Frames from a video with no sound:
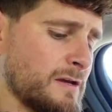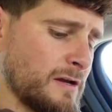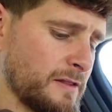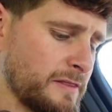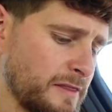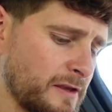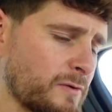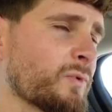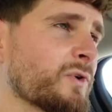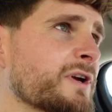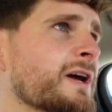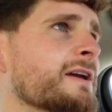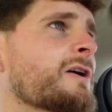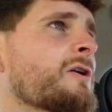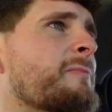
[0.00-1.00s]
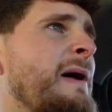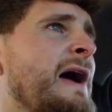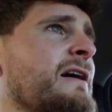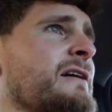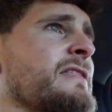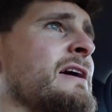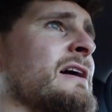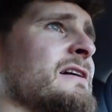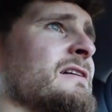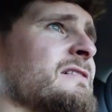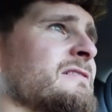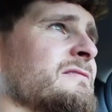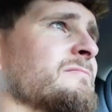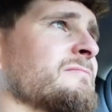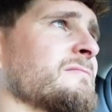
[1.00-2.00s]
I think, would I go back there
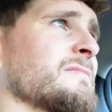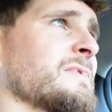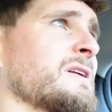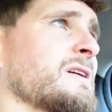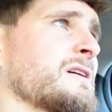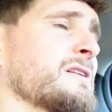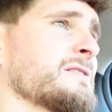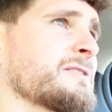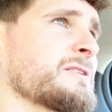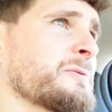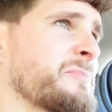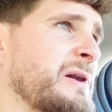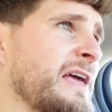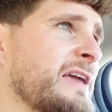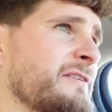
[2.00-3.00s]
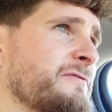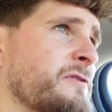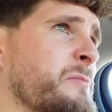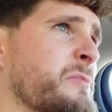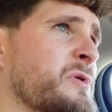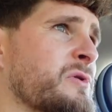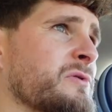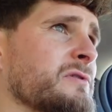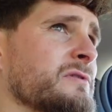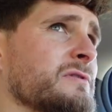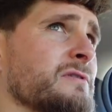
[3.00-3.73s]
to play football?